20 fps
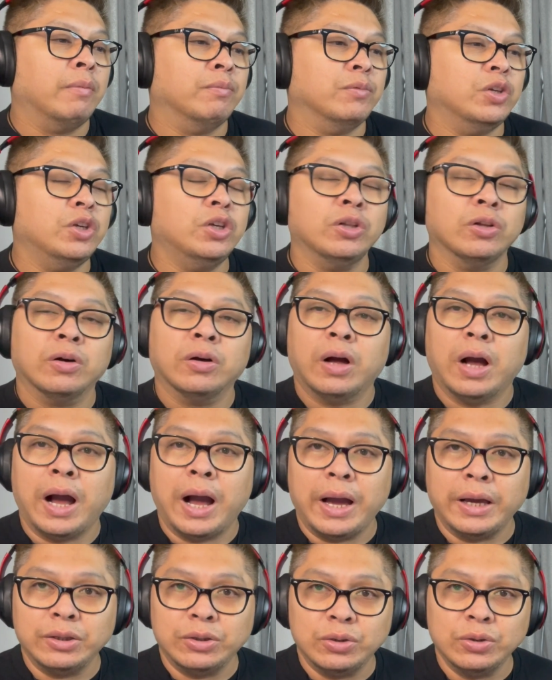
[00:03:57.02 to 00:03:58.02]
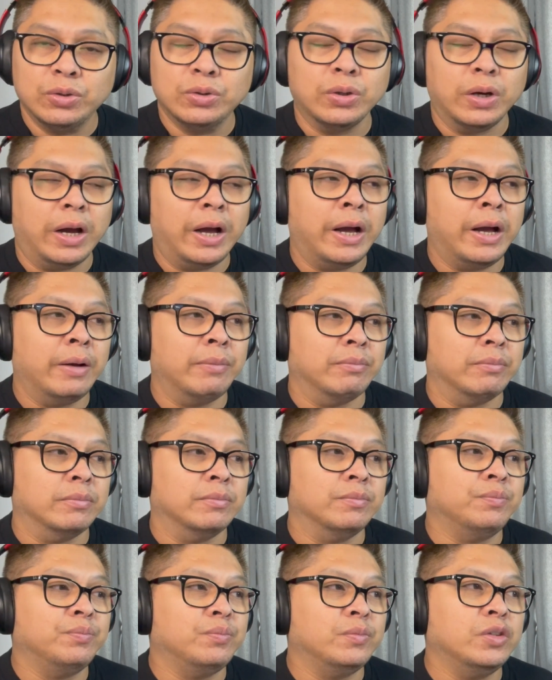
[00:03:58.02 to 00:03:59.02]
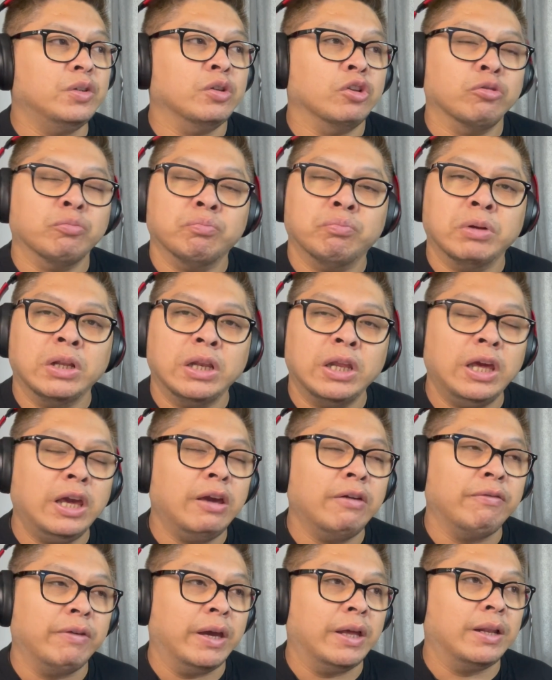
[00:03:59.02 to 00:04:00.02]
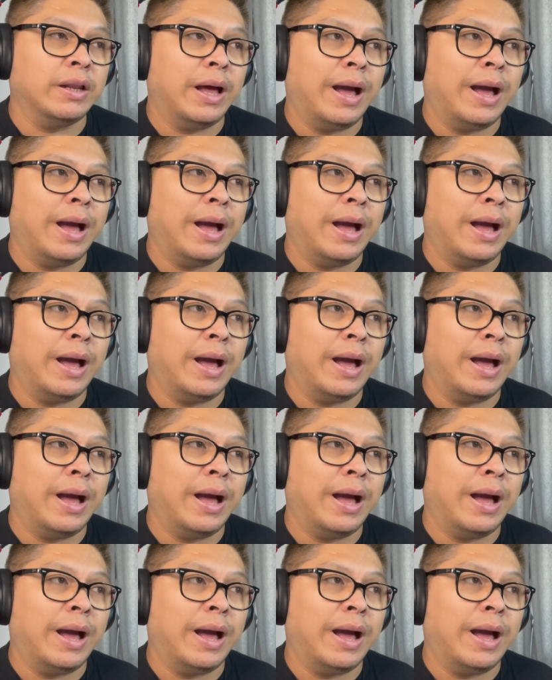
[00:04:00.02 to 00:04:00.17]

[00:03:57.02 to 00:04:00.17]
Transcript: You know, I do you know, believe and